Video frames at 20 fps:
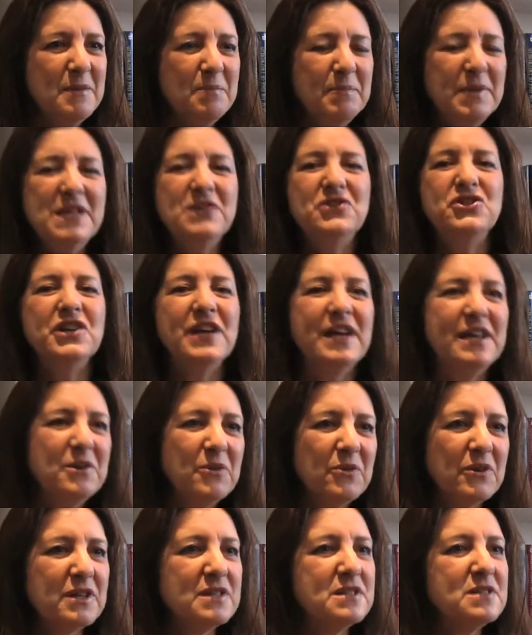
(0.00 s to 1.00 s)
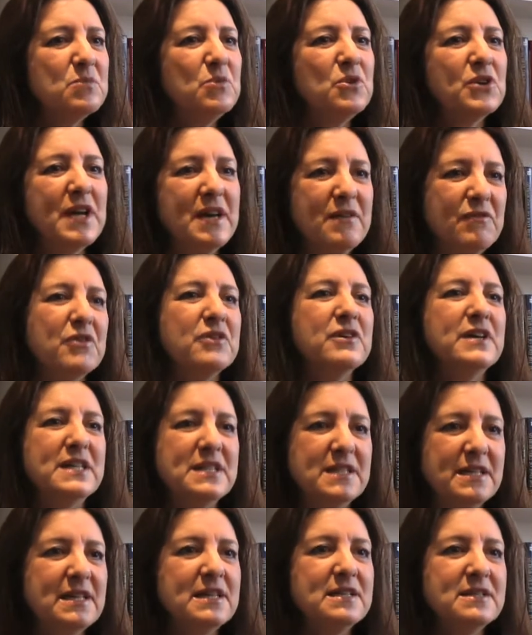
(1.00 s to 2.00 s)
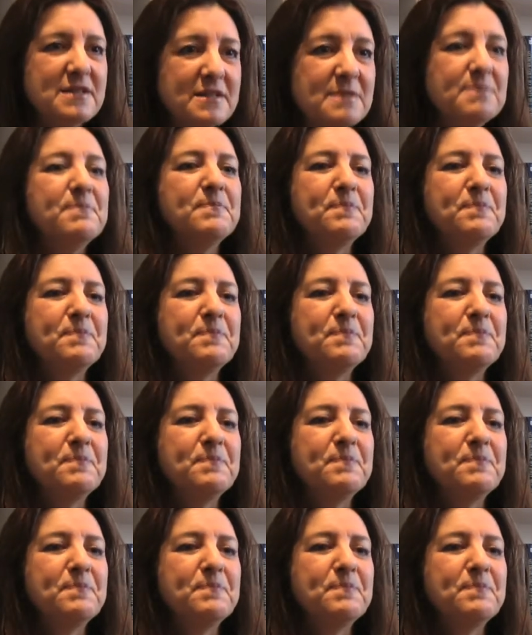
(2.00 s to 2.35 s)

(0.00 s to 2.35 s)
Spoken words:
be generous, whatever it is.